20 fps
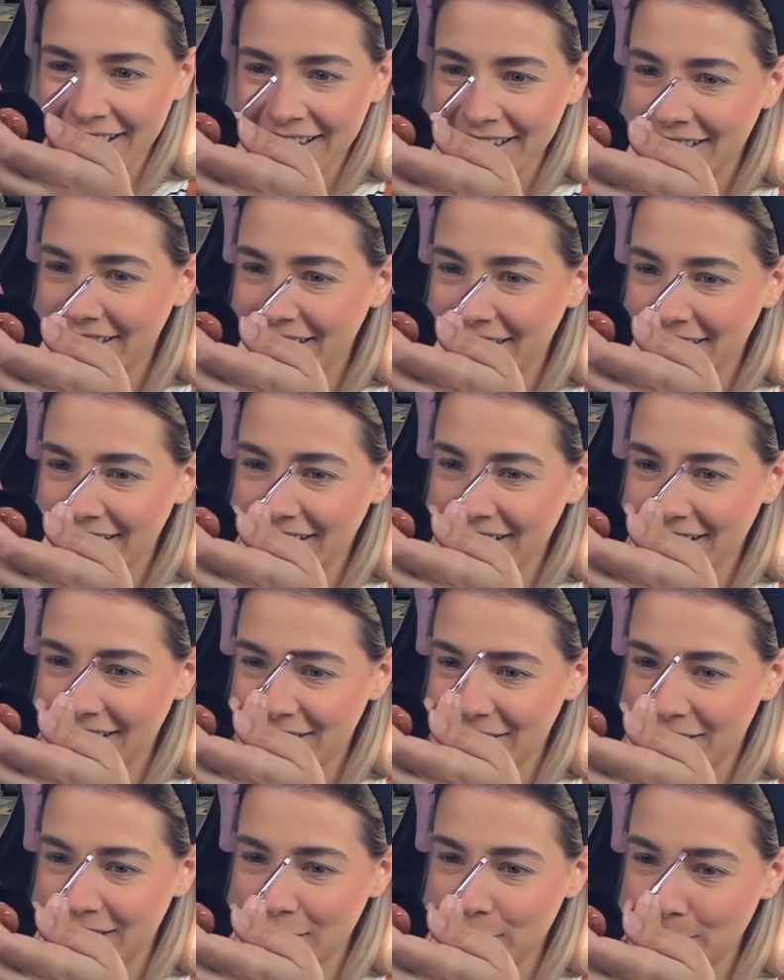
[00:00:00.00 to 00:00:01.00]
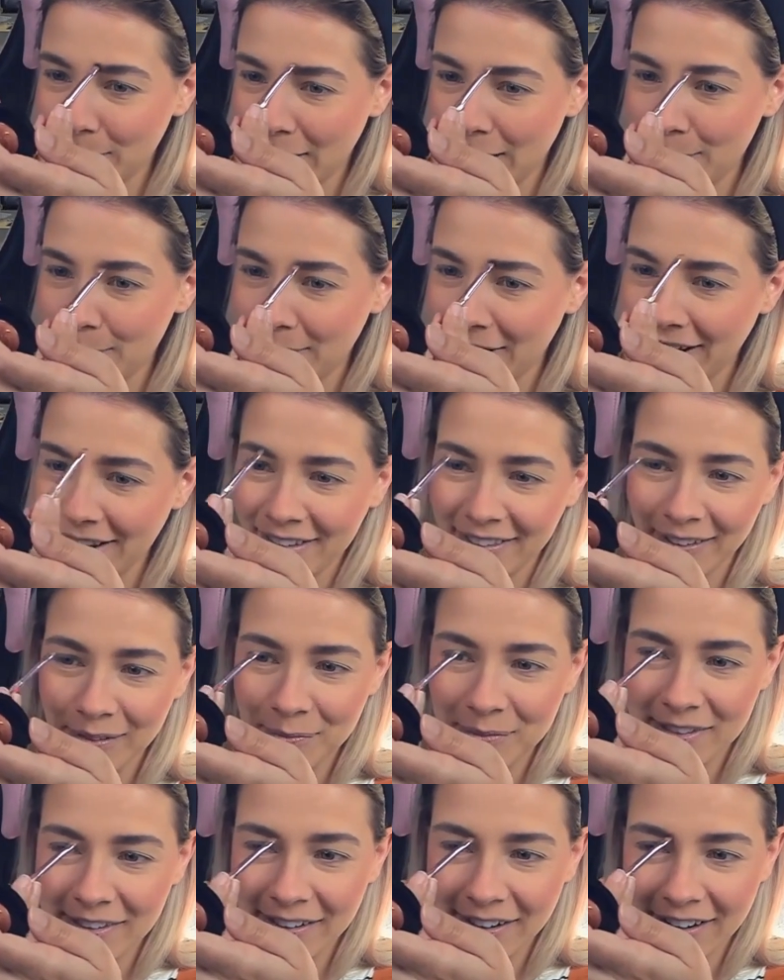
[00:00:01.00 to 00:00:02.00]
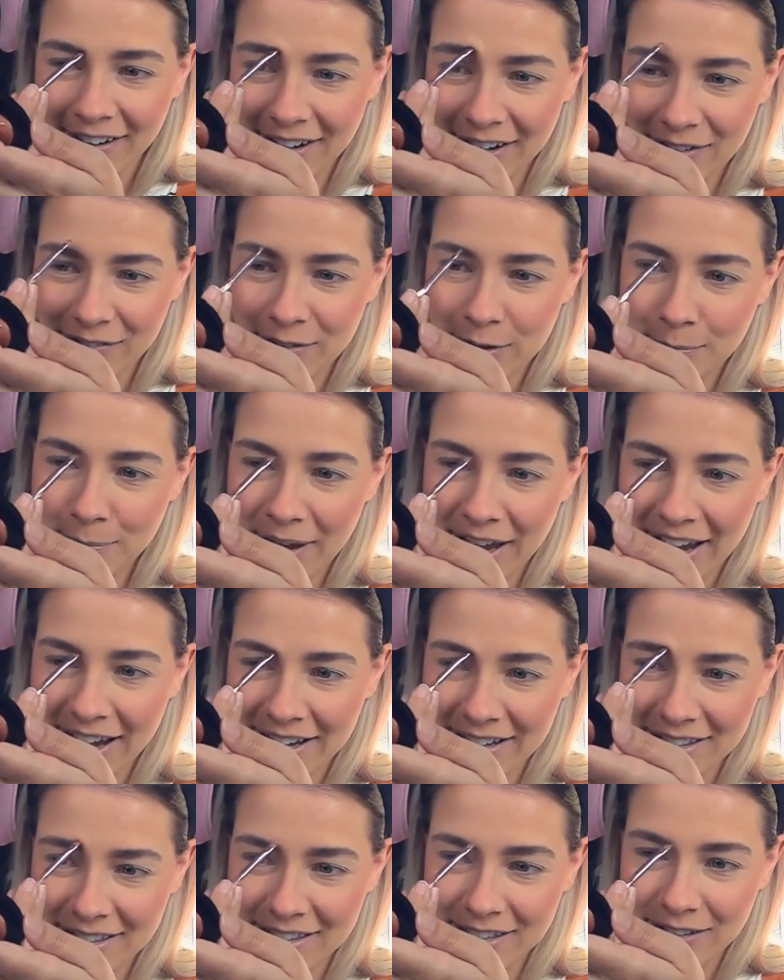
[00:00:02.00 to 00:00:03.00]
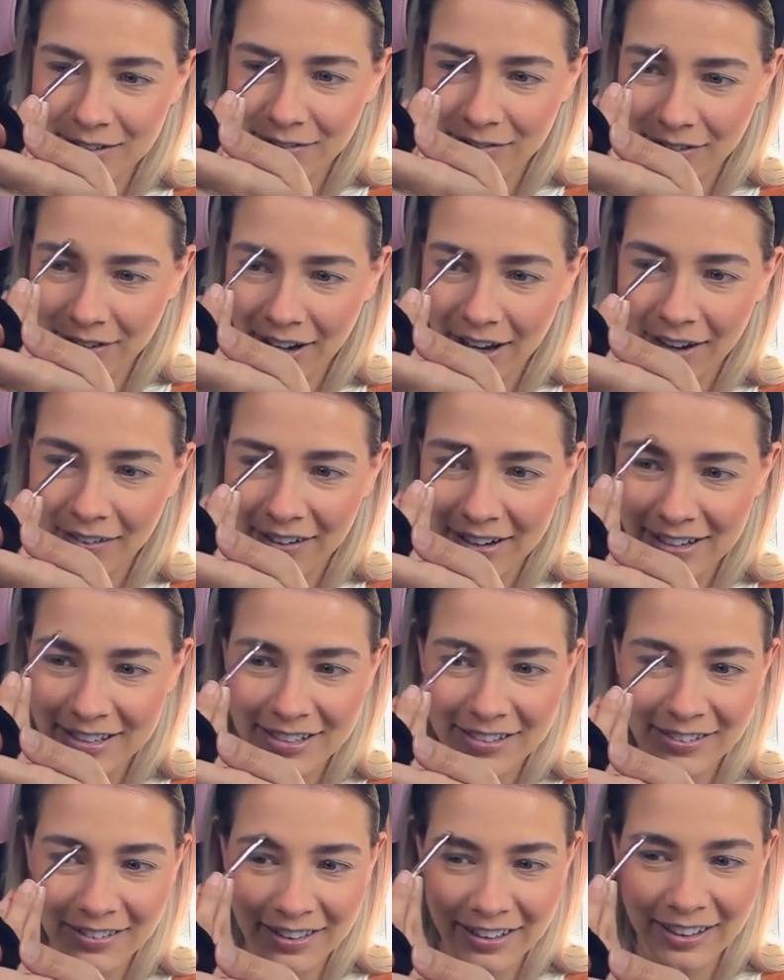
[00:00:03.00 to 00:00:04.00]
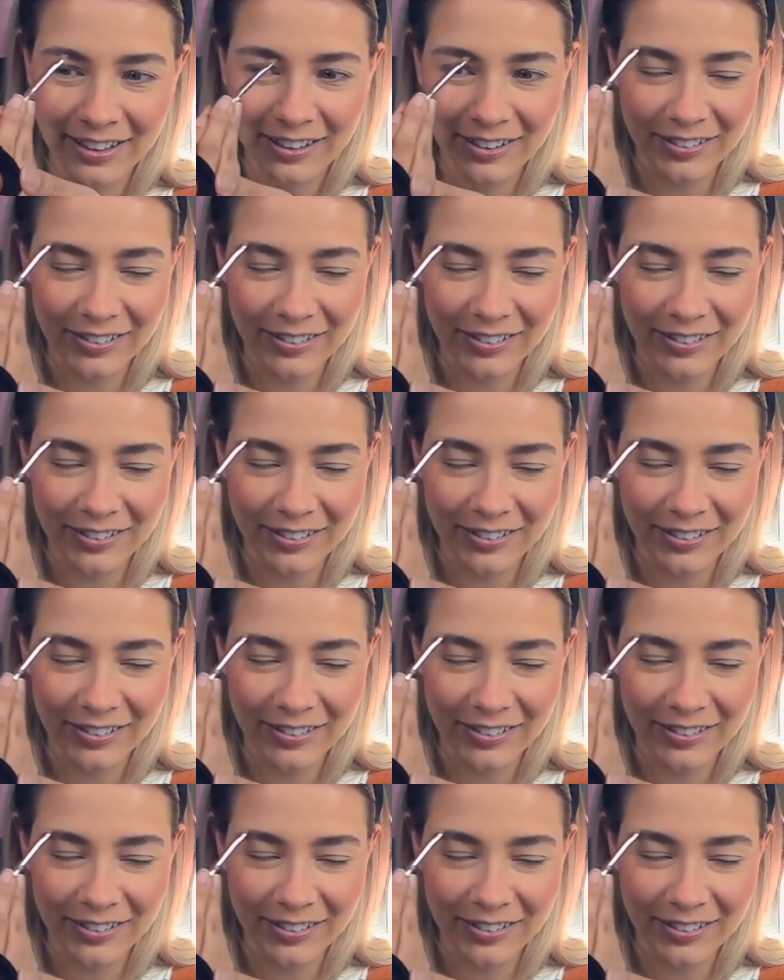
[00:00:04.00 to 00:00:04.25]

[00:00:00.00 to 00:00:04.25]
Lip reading: They're my brows. I'm sorry if it pains you for how I do them.